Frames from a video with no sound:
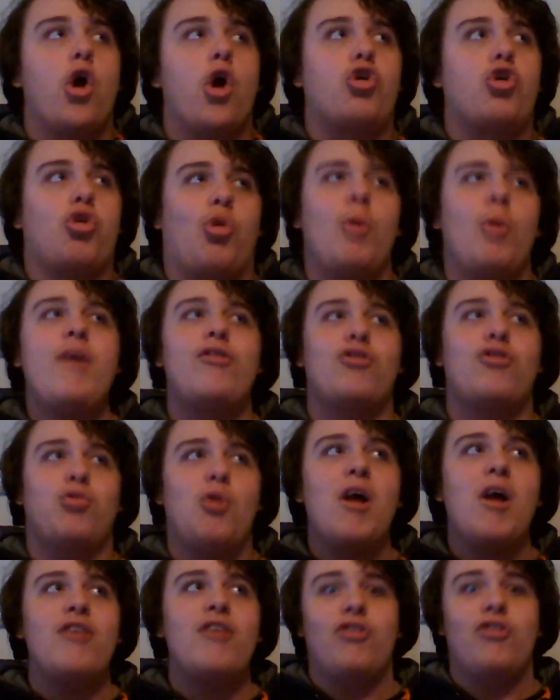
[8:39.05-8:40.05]
Chris
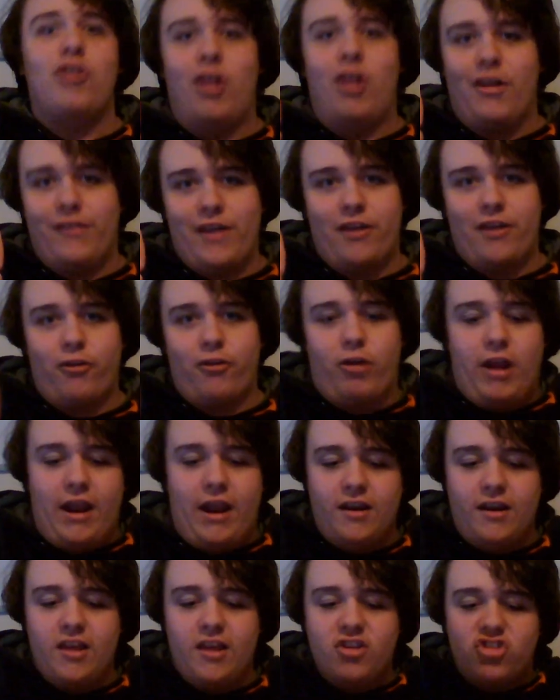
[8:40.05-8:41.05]
Russell, on the other
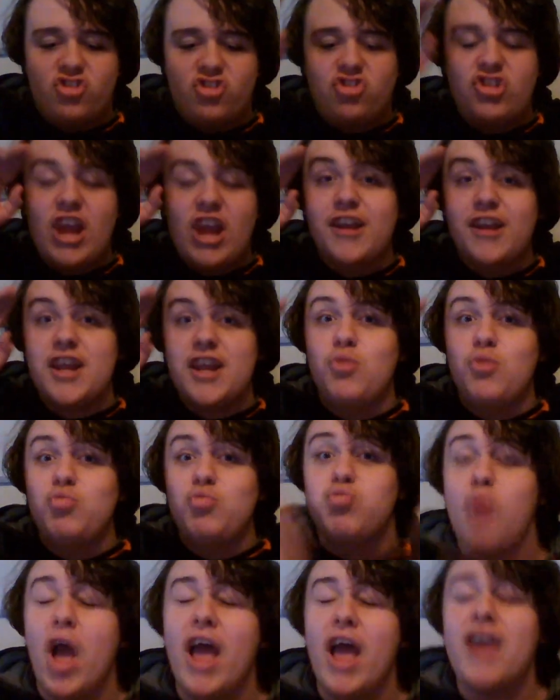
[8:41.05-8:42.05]
hand, is standing
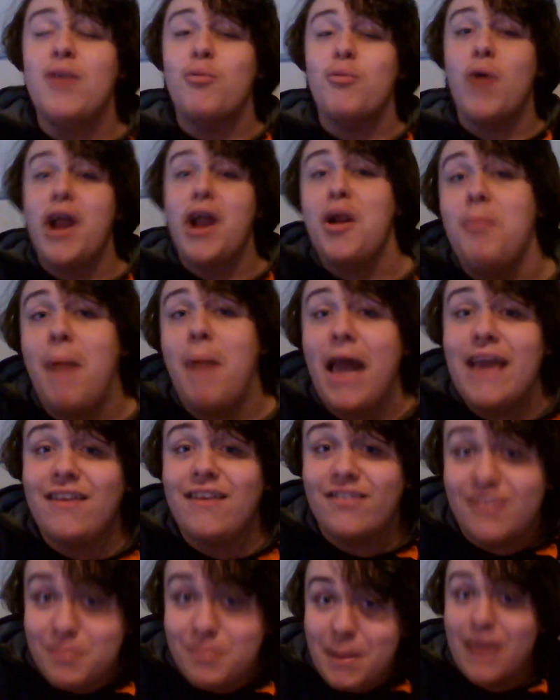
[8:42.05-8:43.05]
right where Mike
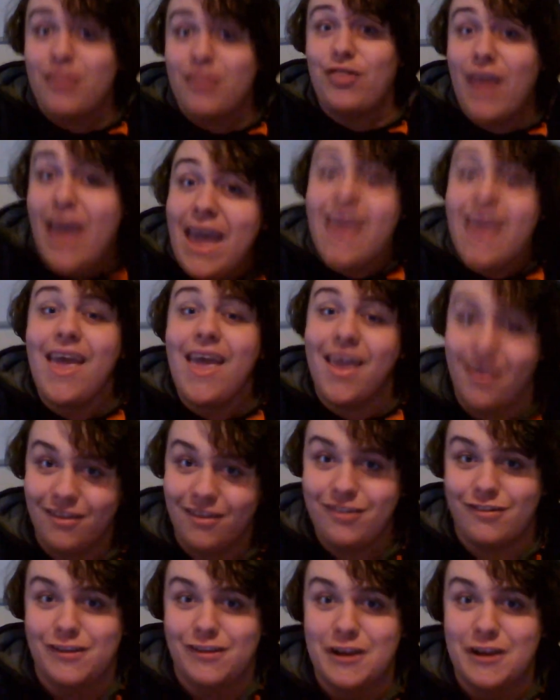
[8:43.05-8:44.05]
Smith is,